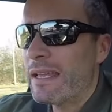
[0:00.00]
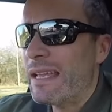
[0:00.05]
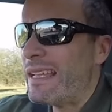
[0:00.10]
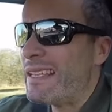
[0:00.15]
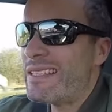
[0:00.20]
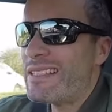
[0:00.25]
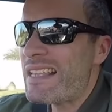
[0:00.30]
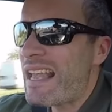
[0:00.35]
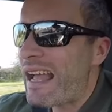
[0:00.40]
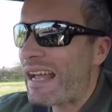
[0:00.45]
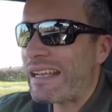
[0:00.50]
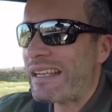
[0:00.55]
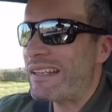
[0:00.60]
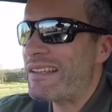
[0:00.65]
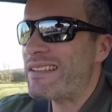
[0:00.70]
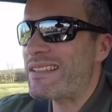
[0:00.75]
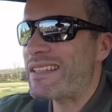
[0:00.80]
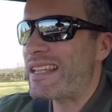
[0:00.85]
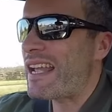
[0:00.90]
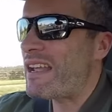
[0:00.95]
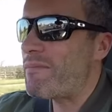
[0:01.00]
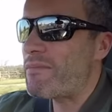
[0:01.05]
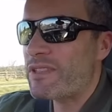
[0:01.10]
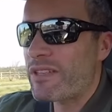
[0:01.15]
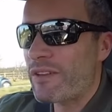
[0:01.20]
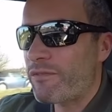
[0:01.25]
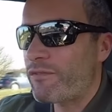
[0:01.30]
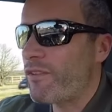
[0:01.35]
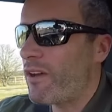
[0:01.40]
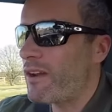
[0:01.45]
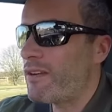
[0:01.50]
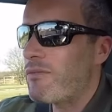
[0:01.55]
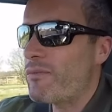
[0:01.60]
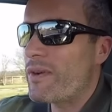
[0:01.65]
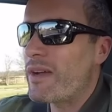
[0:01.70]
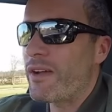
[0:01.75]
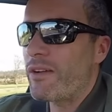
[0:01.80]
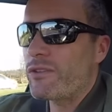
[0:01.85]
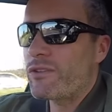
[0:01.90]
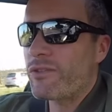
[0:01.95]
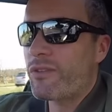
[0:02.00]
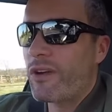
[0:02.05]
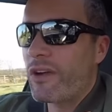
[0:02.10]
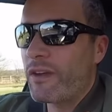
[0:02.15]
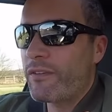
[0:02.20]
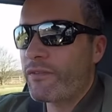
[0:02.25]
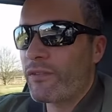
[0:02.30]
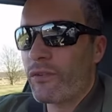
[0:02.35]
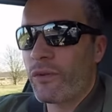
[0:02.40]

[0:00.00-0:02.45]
Exactly the same as a front wheel drive